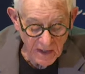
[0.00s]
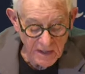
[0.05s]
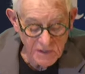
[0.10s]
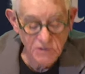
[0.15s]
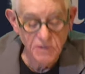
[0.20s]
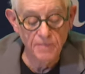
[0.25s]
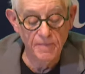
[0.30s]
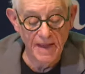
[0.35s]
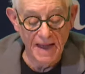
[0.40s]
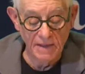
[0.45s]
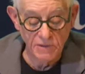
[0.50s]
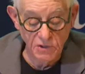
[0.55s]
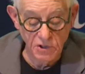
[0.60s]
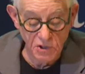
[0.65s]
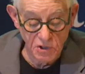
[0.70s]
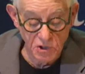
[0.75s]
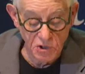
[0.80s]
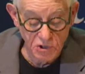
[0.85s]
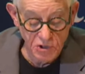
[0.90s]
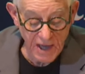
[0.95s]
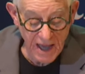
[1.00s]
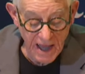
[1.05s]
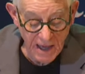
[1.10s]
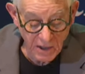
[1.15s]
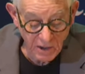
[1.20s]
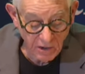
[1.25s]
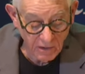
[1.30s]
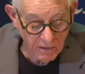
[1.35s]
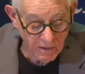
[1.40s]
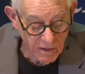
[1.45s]
is about to
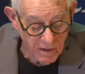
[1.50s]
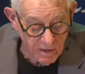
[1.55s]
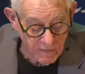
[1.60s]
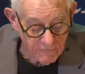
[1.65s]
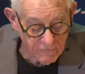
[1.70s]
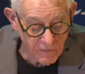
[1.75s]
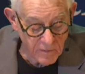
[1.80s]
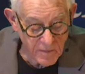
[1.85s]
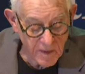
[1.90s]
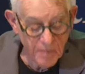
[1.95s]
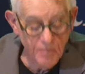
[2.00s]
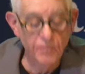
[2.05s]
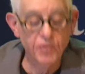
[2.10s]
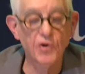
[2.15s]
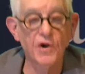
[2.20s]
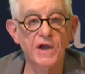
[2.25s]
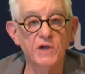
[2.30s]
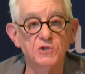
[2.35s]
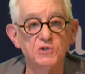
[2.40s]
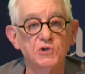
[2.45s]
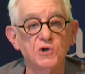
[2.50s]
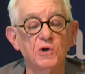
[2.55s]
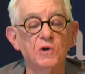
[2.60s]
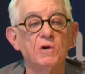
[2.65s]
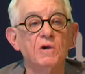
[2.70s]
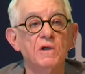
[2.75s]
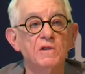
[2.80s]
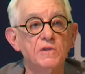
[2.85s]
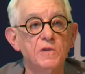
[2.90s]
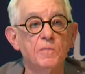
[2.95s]
shatter from the
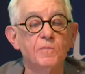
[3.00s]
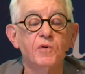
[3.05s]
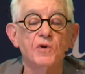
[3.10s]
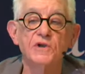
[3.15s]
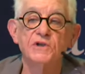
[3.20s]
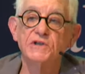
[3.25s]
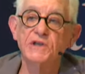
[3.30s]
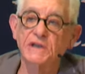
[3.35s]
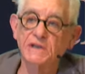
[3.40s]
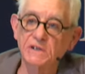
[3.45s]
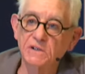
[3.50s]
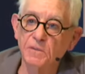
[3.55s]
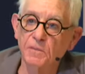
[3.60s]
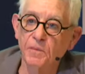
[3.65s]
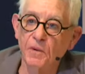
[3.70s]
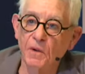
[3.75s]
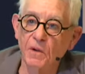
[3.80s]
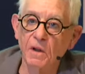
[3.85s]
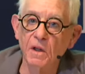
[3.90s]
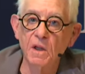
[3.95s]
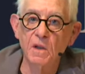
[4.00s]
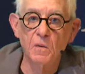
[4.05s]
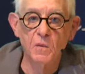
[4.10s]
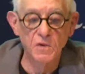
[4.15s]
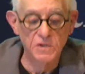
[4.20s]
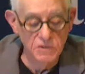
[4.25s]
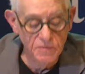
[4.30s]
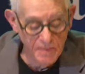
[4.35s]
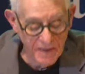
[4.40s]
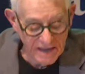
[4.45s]
pressure the predictable
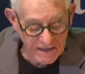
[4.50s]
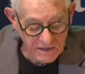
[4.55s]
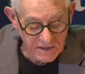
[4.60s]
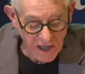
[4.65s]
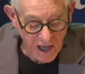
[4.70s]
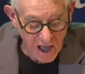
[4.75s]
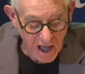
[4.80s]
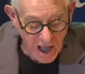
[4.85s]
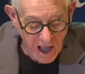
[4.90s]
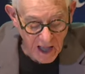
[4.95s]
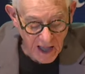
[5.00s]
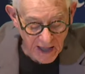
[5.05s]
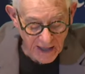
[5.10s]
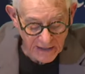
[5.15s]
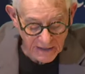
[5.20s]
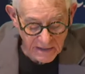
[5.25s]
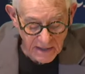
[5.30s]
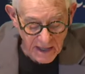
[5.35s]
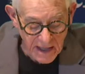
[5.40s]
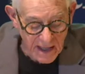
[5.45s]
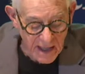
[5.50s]
was meant to hide.